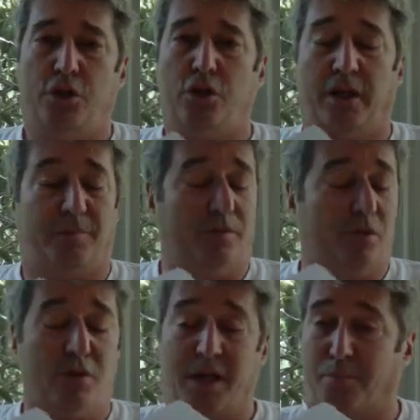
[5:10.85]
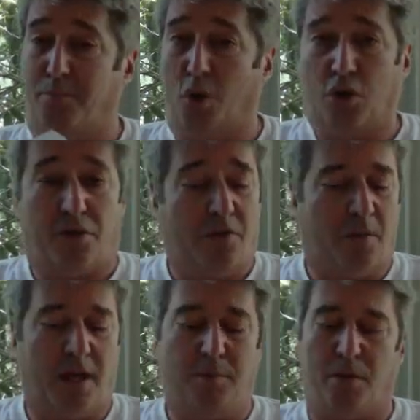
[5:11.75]
Do not book the
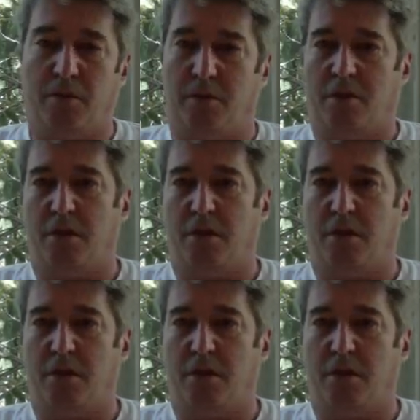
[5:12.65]
paper.